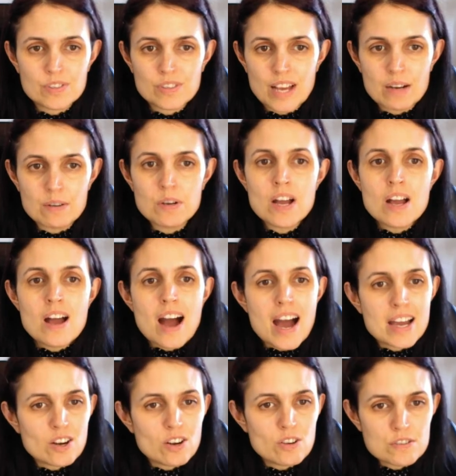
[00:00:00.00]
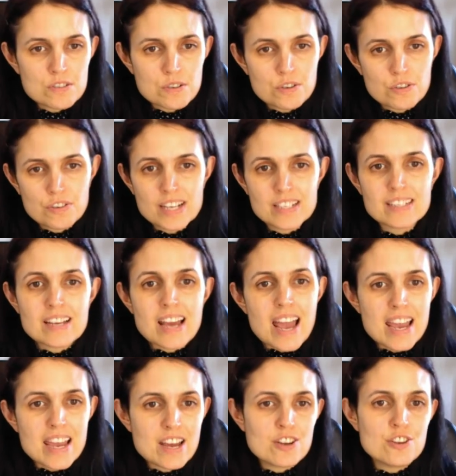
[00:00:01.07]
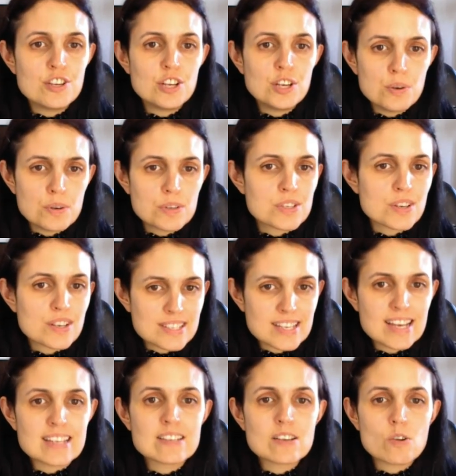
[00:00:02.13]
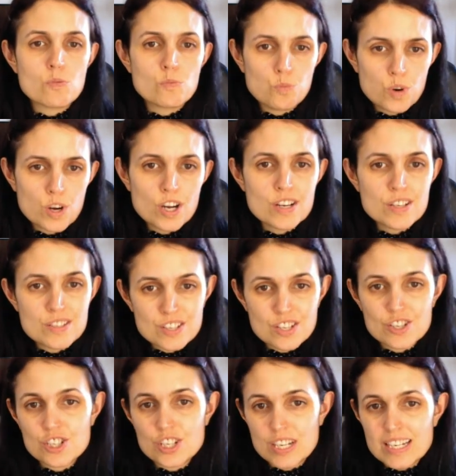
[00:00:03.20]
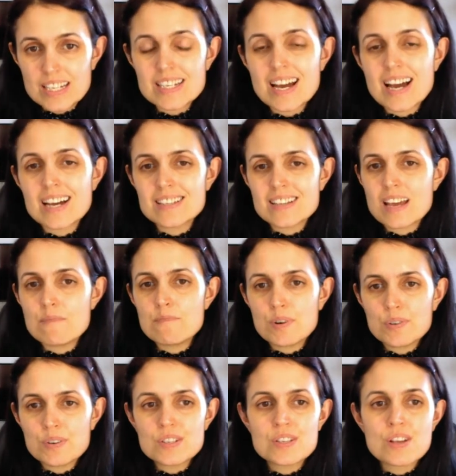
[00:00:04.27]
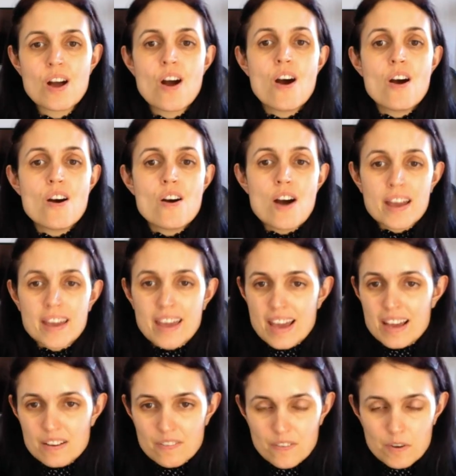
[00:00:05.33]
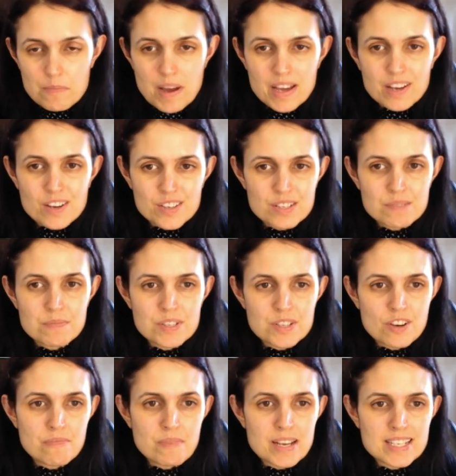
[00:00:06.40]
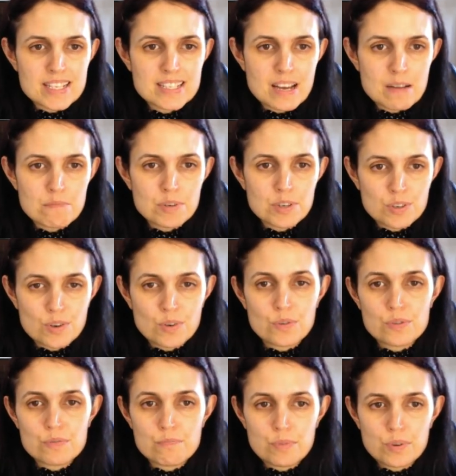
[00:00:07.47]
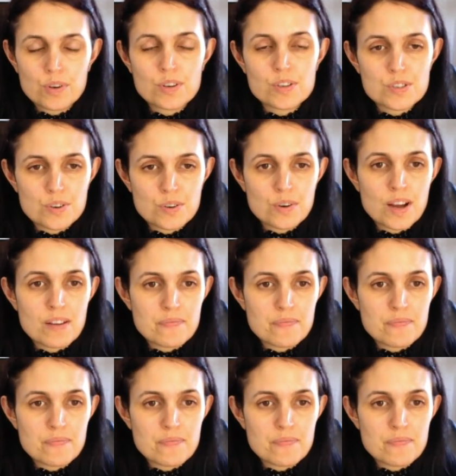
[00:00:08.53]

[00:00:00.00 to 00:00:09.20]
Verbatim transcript: now. I also created a new success words sheet as a bonus, again, for my customers of my Stamp Goals book. So